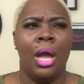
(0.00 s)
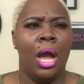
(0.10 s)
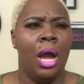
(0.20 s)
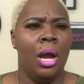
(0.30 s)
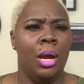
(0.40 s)

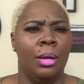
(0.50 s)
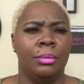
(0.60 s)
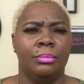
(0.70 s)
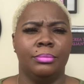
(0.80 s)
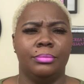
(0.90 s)

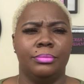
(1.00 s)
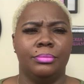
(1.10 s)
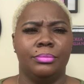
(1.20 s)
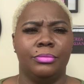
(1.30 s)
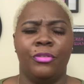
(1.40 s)
um,
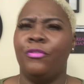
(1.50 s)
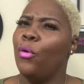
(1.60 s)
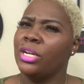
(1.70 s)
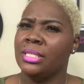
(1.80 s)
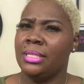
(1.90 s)

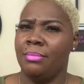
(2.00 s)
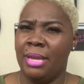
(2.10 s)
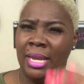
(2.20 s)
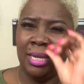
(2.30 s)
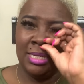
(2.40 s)
forced to
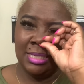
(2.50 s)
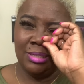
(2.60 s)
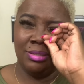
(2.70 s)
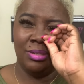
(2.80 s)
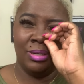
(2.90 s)
me.
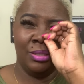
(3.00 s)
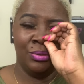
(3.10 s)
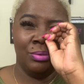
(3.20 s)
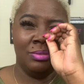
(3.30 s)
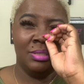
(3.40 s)
You know, a
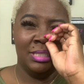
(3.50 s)
little,